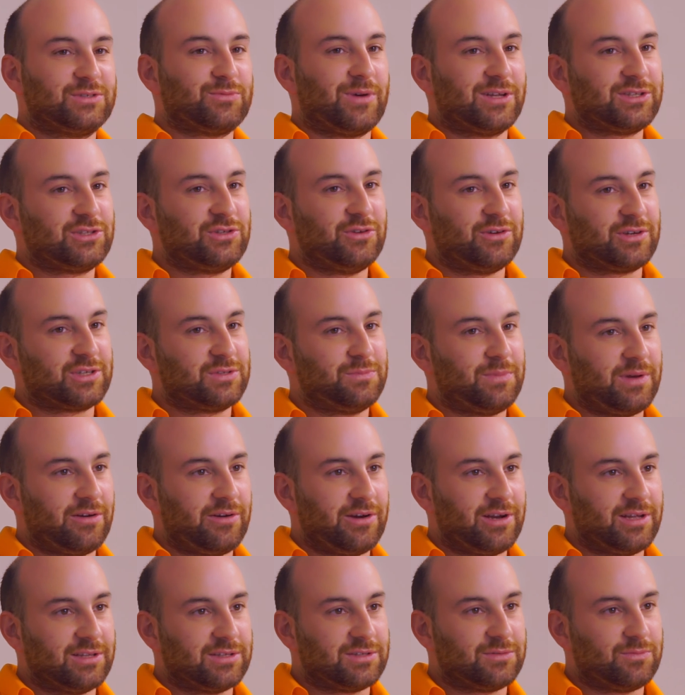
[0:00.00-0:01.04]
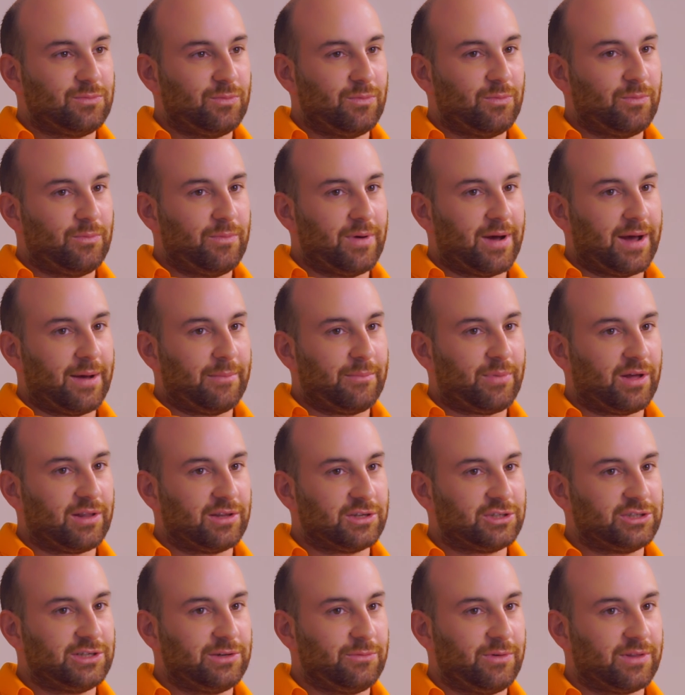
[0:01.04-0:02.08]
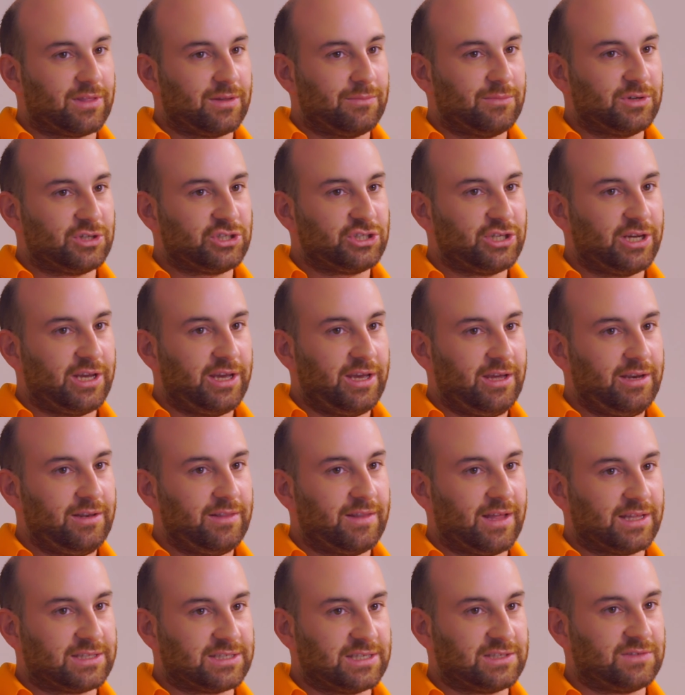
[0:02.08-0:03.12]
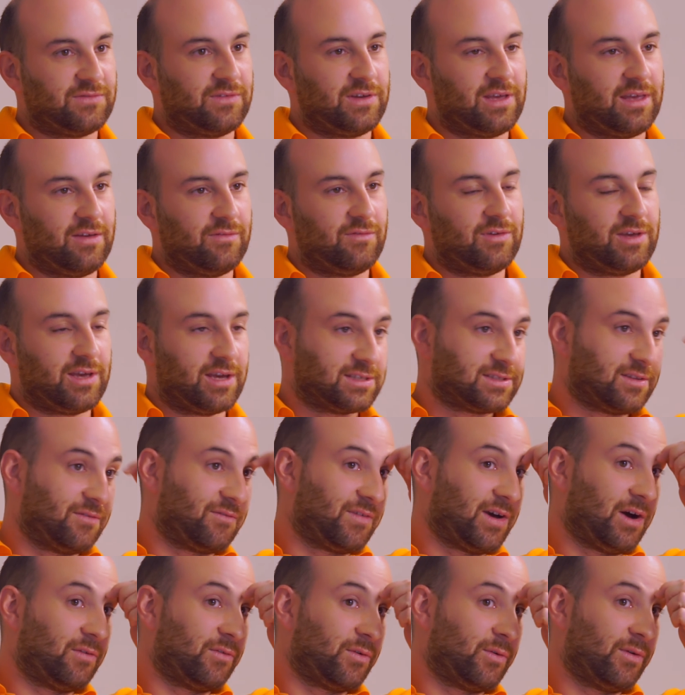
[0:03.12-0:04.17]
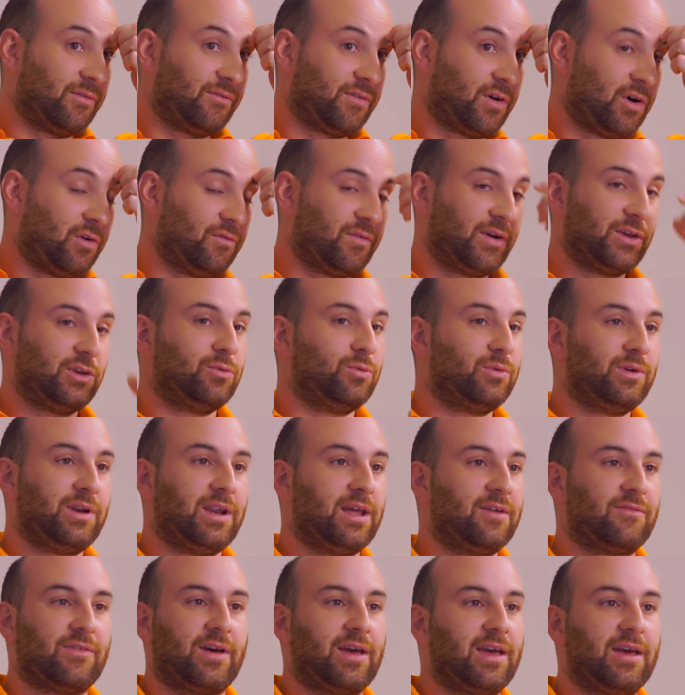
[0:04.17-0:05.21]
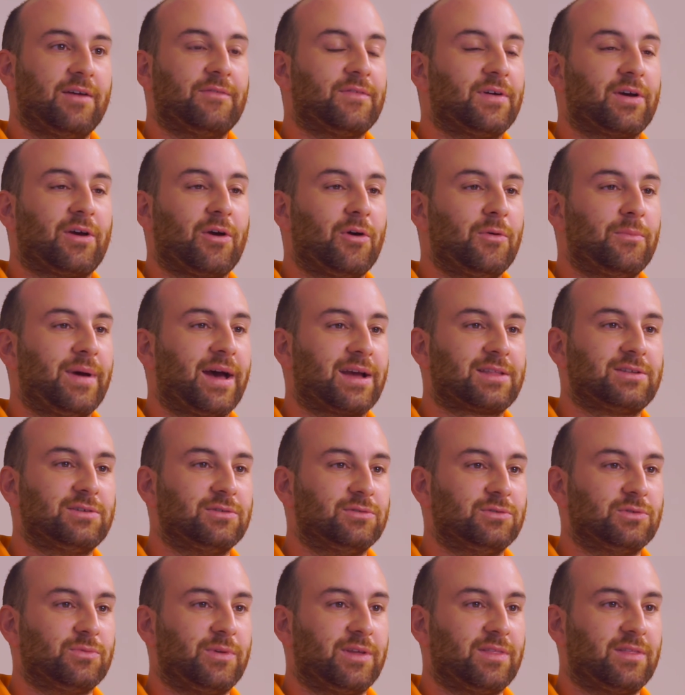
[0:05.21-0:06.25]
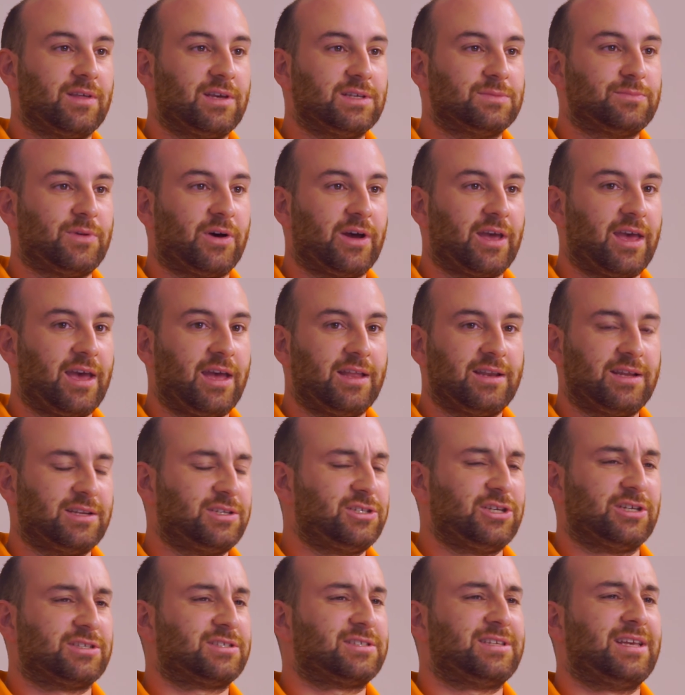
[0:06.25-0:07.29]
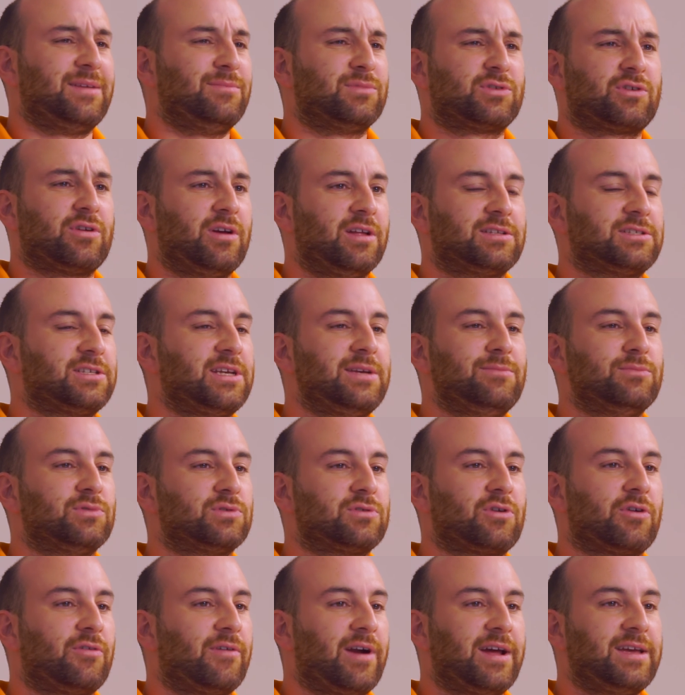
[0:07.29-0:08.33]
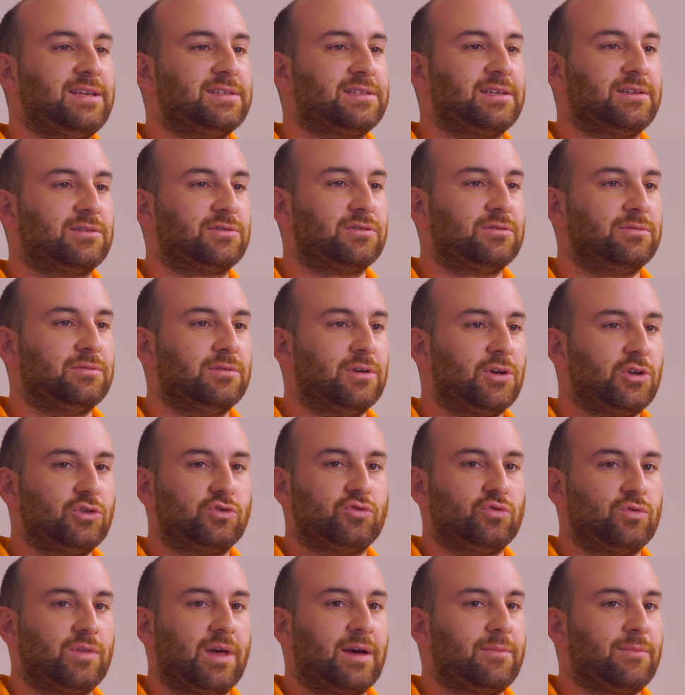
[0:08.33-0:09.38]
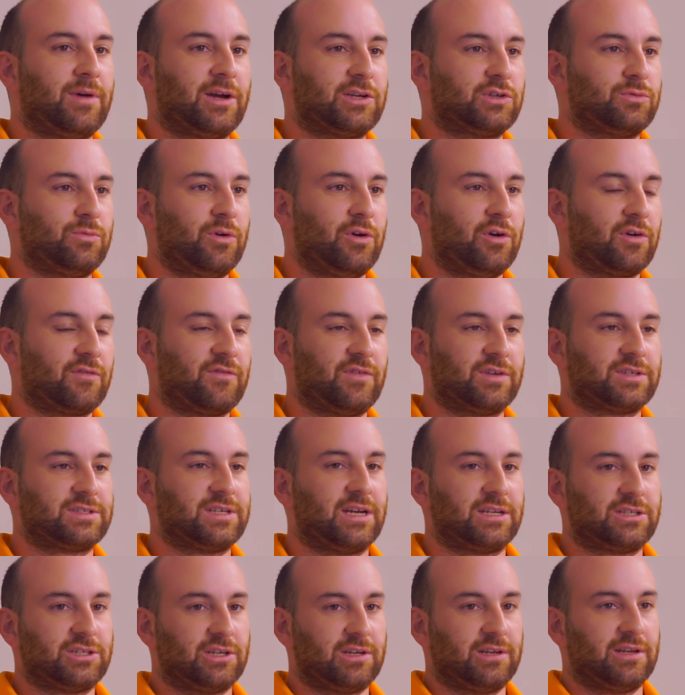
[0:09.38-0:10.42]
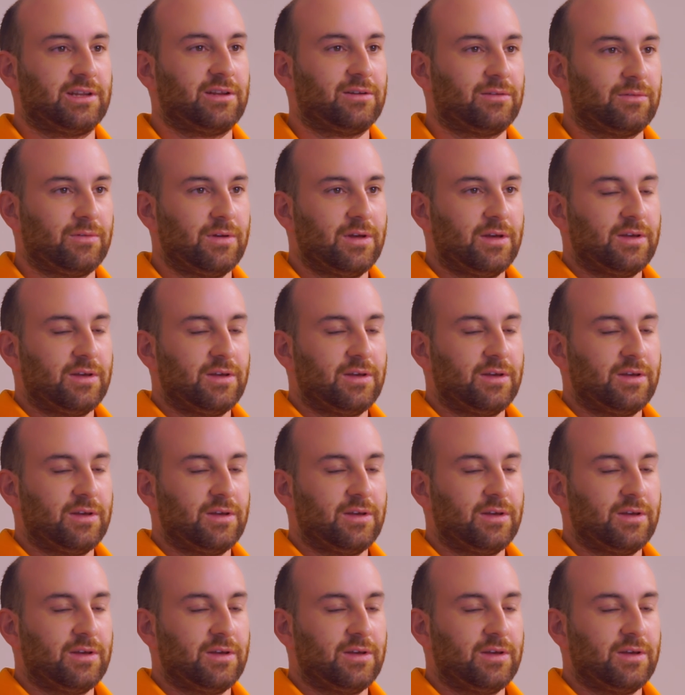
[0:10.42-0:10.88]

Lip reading: once you experience polishing with a machine that's as forgiving as the Velvet Revolver, you'll never ever go back to doing things by hand. It seems crazy to do that much work for such little